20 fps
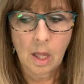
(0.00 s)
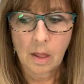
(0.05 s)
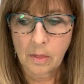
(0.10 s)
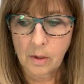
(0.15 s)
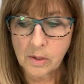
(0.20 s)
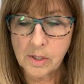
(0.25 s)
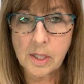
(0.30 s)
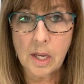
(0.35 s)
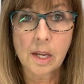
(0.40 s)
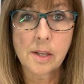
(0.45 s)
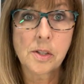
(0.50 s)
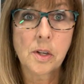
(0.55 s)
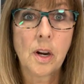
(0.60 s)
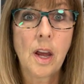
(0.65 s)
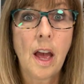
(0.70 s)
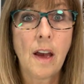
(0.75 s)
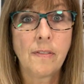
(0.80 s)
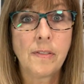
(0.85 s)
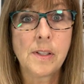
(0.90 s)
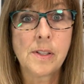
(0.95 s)
those guys are
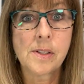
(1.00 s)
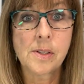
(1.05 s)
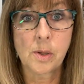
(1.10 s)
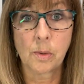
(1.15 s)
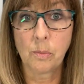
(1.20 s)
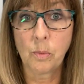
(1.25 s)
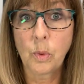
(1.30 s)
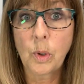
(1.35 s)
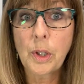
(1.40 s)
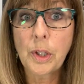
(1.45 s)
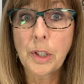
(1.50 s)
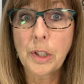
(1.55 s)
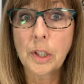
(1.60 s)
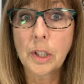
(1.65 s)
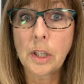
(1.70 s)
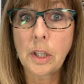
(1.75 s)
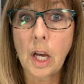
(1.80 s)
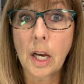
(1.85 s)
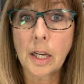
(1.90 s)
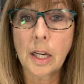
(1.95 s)
having some really
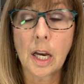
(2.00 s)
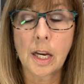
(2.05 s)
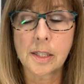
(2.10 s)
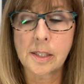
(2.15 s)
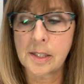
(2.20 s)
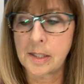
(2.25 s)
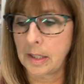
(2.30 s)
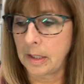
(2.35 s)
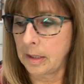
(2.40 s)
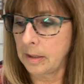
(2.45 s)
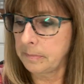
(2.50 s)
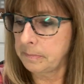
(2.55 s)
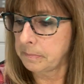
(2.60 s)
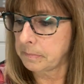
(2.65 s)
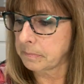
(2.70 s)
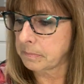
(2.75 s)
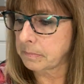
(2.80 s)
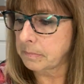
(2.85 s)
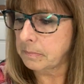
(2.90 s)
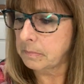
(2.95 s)
good luck hunting.
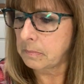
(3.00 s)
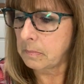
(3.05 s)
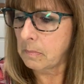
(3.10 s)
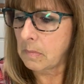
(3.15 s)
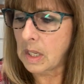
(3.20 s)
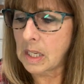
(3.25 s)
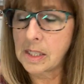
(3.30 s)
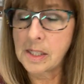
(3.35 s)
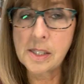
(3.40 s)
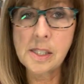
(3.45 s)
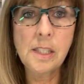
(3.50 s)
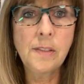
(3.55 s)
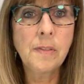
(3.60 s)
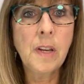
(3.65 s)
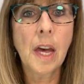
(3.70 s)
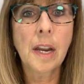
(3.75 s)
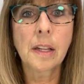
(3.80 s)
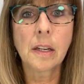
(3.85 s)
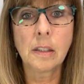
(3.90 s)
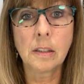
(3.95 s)
Steve
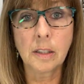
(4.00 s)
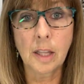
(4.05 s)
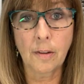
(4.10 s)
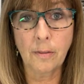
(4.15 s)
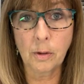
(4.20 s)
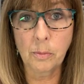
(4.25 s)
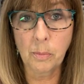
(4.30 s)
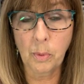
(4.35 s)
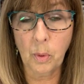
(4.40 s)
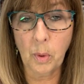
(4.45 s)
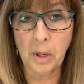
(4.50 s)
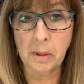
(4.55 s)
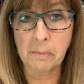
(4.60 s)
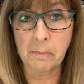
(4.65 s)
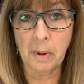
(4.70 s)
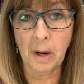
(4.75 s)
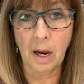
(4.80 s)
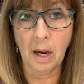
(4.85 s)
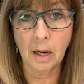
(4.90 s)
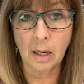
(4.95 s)
got an 11-point
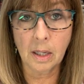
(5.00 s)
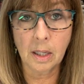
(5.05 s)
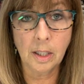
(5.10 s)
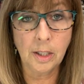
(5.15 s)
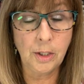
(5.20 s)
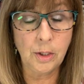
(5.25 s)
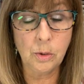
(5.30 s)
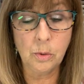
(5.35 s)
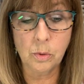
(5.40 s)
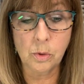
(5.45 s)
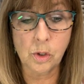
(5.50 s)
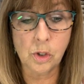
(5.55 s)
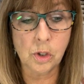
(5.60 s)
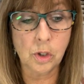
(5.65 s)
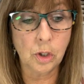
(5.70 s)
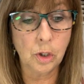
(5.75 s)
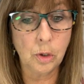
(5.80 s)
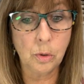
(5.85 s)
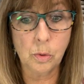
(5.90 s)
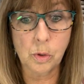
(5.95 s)
buck,
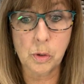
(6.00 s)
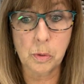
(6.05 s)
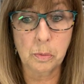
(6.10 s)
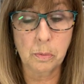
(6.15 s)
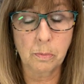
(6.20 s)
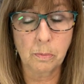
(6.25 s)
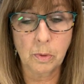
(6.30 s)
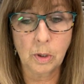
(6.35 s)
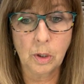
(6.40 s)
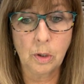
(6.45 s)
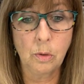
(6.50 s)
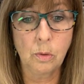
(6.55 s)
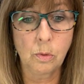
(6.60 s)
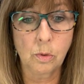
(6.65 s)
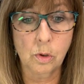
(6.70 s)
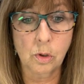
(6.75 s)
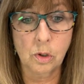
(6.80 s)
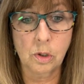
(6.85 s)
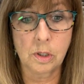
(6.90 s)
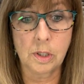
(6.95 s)
huge, huge,
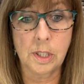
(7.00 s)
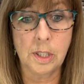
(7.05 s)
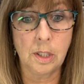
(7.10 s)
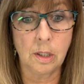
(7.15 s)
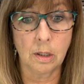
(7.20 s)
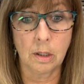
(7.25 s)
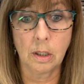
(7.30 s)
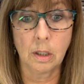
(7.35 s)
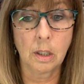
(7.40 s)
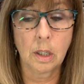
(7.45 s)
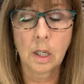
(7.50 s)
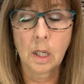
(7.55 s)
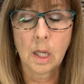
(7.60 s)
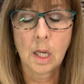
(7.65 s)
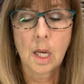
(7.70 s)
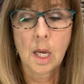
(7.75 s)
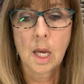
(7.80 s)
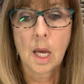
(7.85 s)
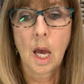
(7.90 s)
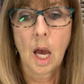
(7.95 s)
huge deer.
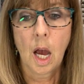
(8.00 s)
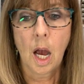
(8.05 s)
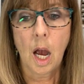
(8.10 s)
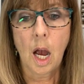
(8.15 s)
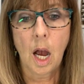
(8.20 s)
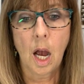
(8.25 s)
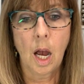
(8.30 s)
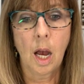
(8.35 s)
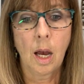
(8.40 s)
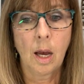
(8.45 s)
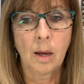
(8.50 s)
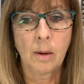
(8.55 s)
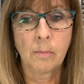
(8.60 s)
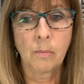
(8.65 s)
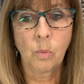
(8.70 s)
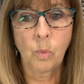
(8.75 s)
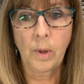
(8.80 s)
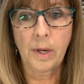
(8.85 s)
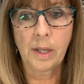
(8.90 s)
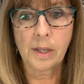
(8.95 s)

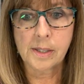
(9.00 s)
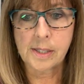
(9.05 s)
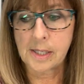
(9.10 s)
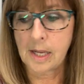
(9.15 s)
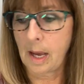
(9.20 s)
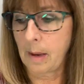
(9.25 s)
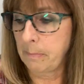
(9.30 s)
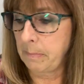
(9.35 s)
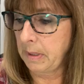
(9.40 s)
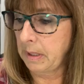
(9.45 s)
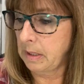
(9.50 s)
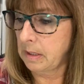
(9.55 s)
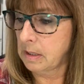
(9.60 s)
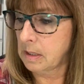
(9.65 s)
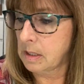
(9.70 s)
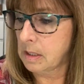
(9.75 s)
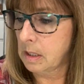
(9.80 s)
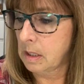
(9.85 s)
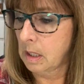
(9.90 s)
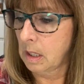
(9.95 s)
What else
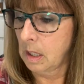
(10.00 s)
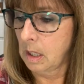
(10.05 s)
happened?